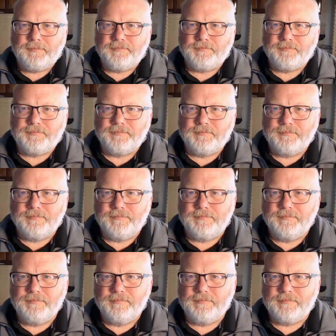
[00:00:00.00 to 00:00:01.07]

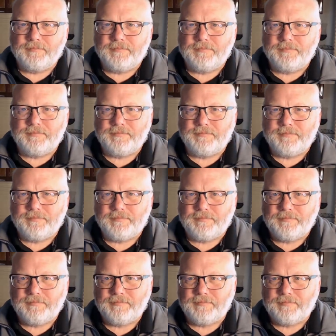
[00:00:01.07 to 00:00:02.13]

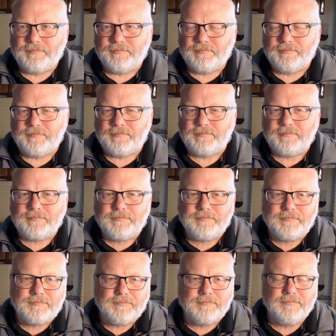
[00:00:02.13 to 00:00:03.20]

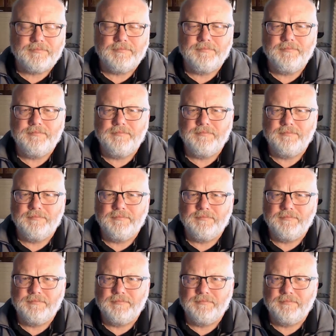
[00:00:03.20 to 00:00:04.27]

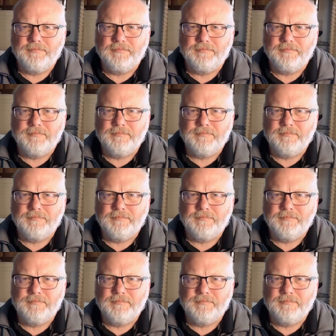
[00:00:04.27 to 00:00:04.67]
(not speaking)